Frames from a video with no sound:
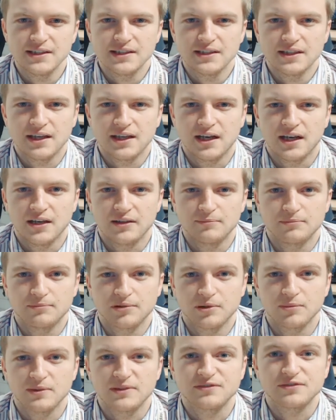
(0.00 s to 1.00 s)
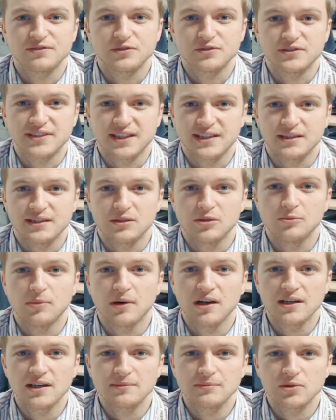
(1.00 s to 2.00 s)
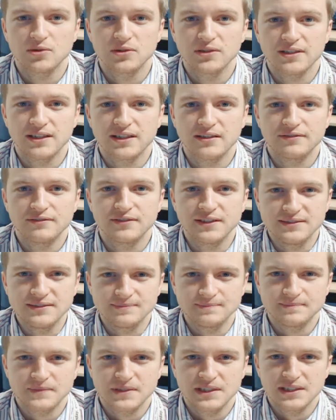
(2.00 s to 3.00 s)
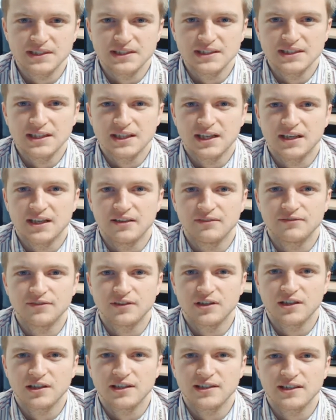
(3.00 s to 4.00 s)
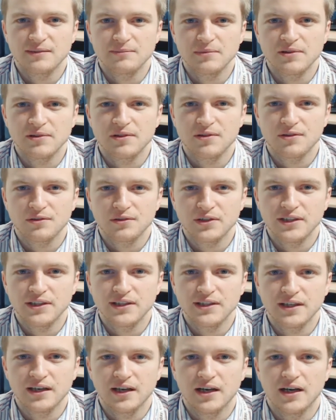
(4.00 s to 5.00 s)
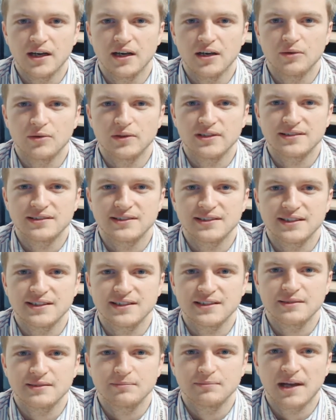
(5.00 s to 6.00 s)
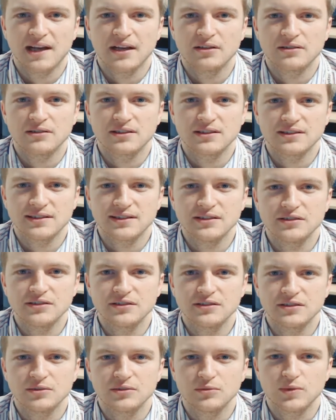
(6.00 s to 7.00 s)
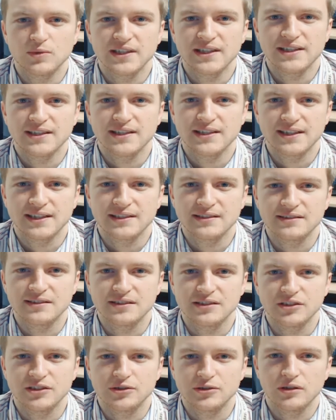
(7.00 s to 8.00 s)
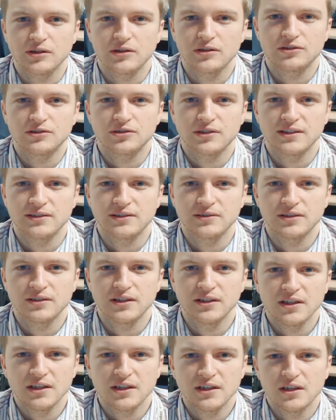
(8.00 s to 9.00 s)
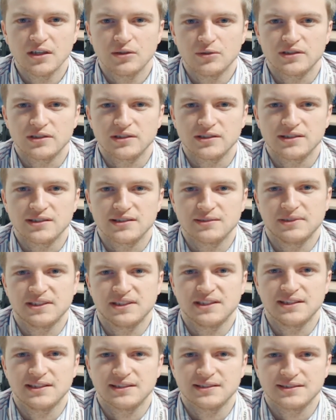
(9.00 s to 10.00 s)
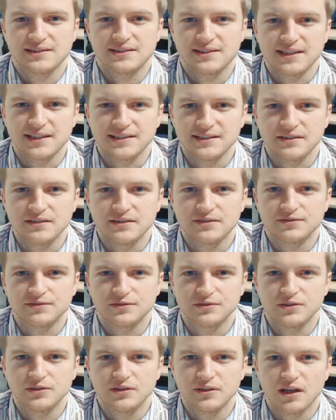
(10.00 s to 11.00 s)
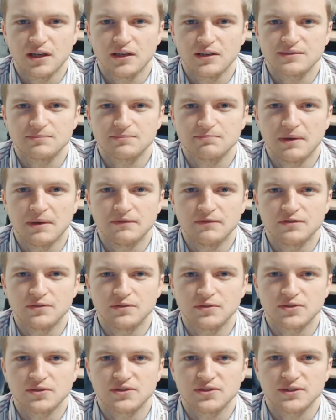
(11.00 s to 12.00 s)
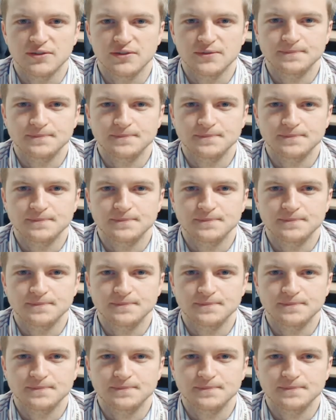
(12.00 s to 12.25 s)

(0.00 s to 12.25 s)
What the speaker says: probably through technical buying more than anything. And finally, number three, we're seeing the pound continue to weaken against the euro, a trend which has been extended through the last month or so.